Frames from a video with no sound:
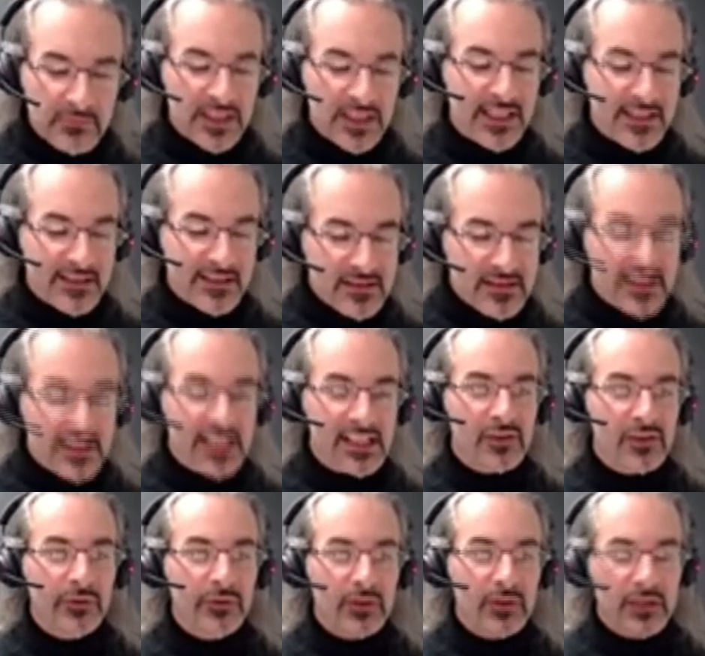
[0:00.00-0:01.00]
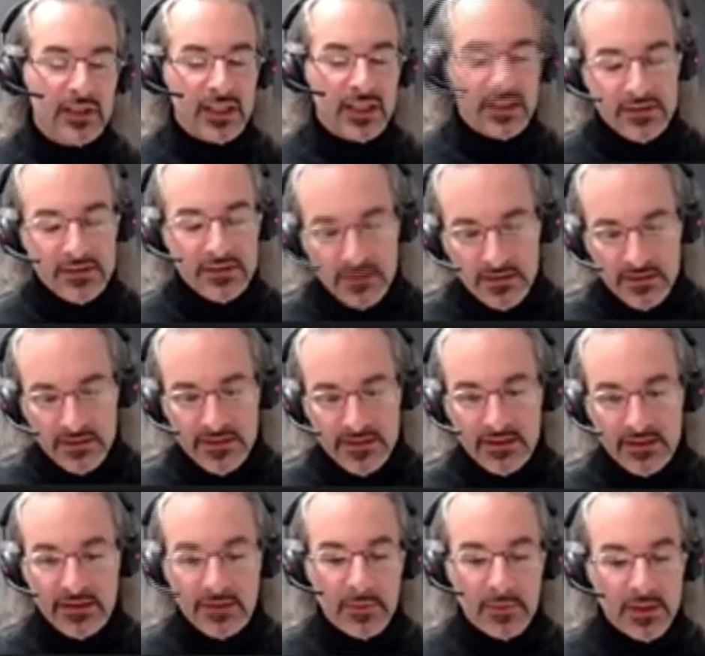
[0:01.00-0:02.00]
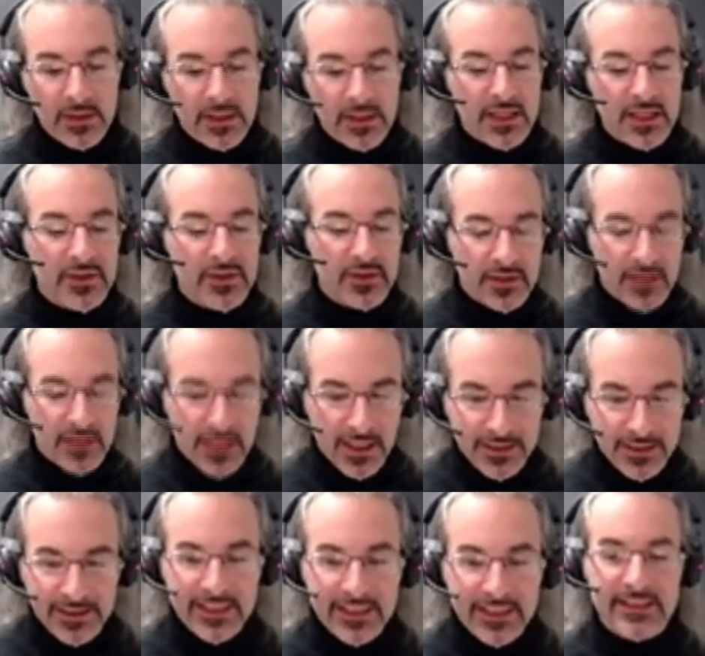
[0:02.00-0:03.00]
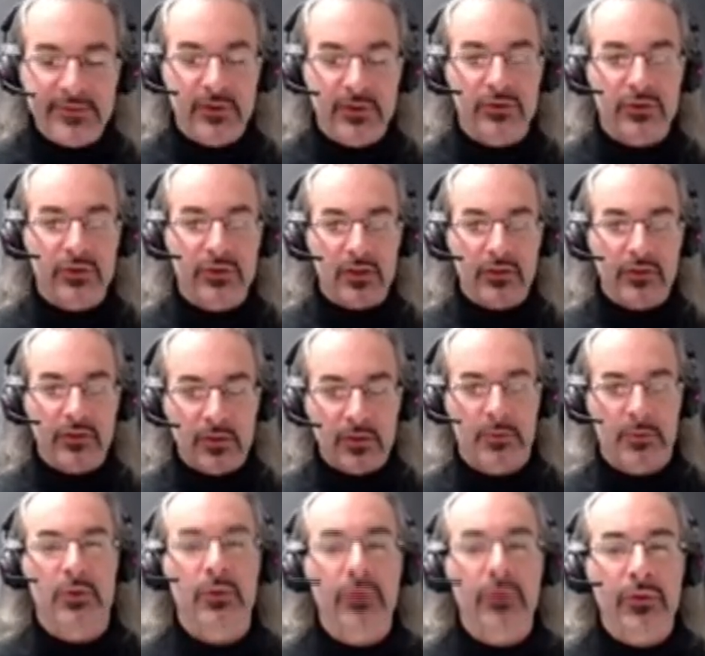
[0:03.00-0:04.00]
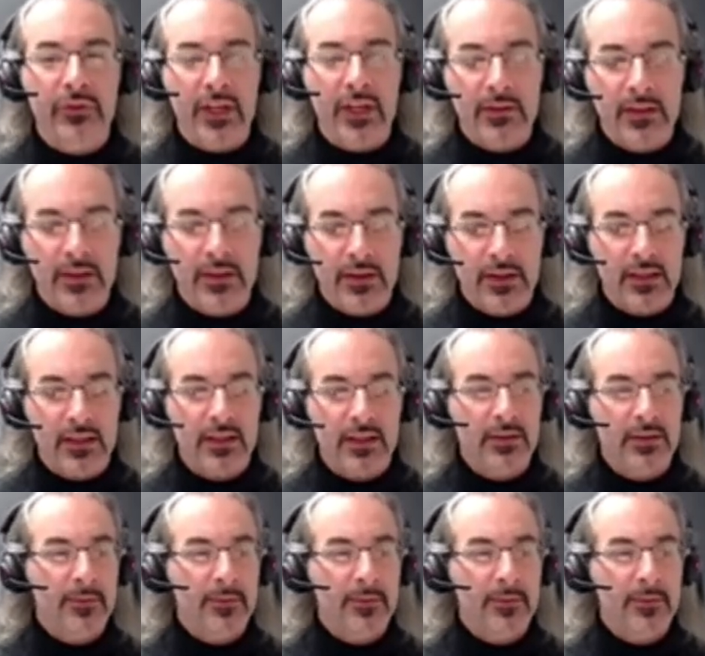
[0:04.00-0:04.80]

this tells you that this interpretation, at least for the torus, reproduces everything.